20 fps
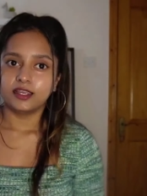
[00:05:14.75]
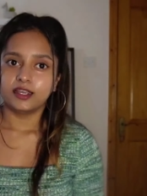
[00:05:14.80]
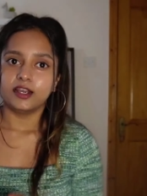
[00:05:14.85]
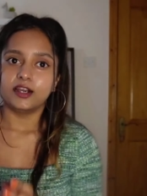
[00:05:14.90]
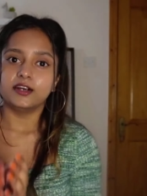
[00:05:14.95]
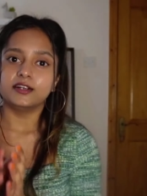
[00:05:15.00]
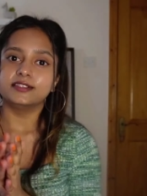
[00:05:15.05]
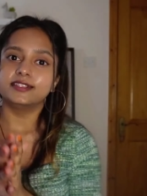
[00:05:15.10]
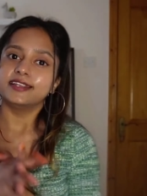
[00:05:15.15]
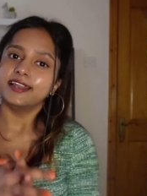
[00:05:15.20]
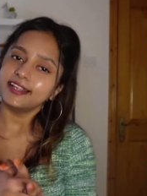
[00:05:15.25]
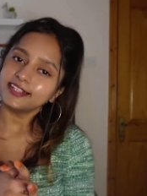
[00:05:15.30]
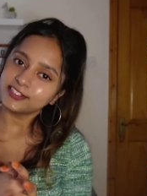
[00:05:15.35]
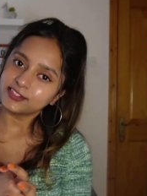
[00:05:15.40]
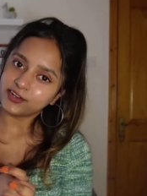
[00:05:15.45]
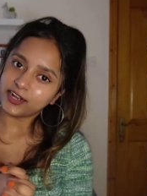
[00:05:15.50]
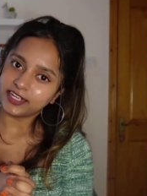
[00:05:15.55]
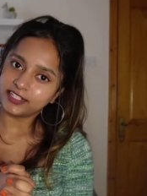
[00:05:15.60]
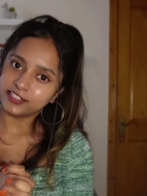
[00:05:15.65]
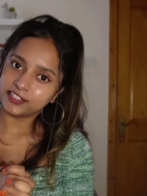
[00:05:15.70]
The next
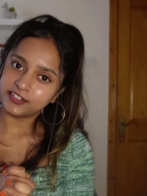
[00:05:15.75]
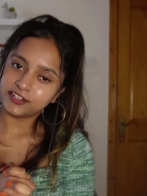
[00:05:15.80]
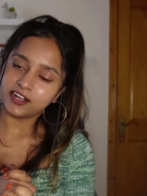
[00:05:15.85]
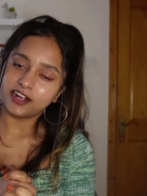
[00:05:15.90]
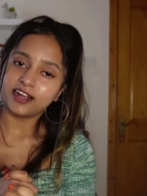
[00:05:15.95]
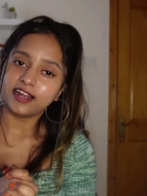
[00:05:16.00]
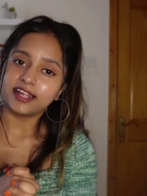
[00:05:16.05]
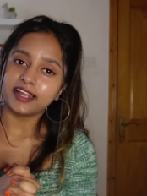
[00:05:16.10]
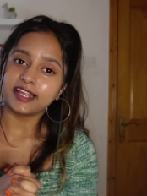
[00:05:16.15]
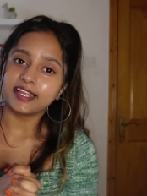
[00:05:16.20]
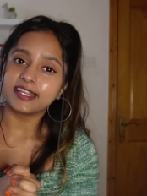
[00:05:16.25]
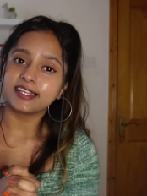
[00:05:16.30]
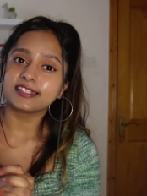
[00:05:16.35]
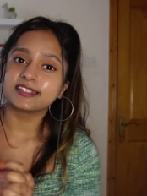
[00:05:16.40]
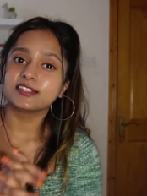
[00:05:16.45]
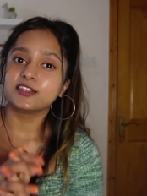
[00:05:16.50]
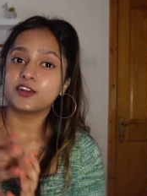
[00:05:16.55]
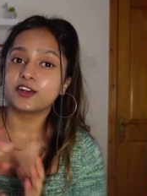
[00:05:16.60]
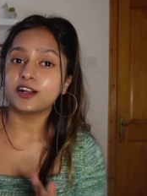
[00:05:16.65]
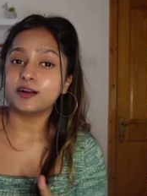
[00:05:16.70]
criteria is
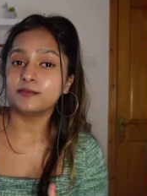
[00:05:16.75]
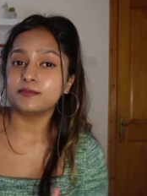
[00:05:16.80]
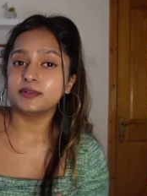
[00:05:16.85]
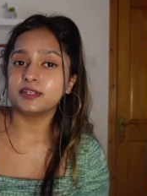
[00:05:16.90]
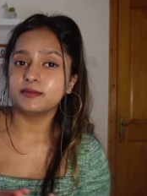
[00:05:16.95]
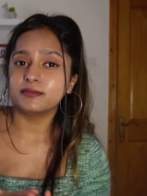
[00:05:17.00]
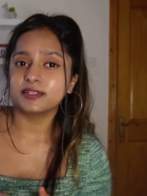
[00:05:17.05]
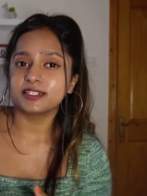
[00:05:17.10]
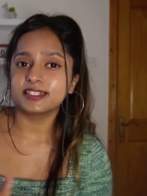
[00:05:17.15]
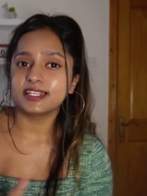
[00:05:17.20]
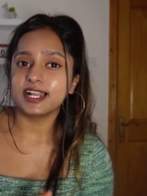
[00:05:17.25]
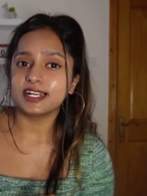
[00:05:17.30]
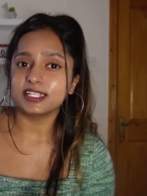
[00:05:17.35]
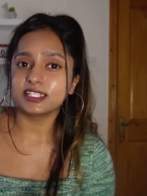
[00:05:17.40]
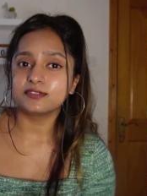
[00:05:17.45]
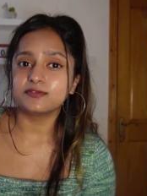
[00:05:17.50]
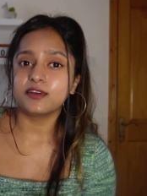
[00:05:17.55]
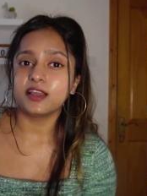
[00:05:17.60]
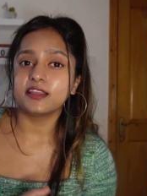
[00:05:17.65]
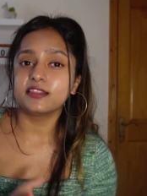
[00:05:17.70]
your company must
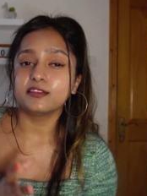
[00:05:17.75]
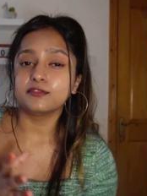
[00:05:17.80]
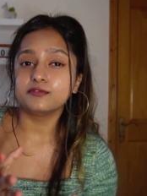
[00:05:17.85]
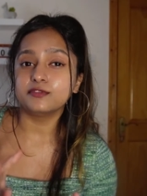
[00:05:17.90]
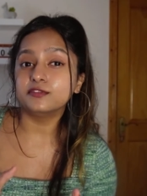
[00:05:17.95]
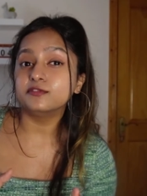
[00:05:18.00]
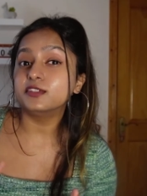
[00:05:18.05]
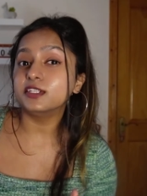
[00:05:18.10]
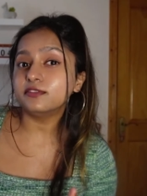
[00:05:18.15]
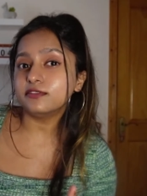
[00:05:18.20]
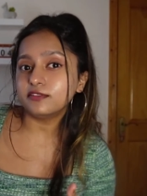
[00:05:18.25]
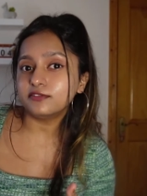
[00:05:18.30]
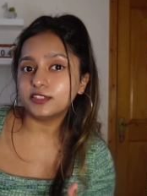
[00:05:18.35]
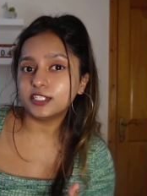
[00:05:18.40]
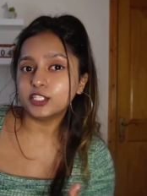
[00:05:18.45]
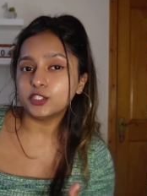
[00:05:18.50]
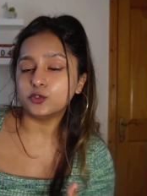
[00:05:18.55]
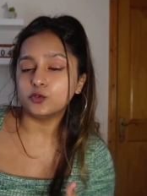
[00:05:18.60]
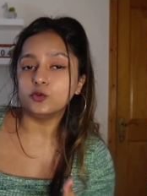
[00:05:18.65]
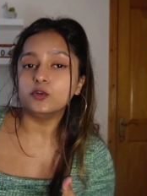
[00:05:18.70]
satisfy the
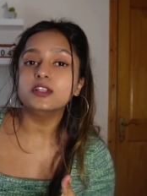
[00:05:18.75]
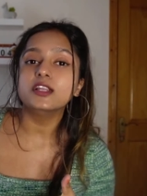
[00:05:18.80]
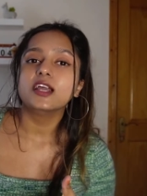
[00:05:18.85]
50-50 rule.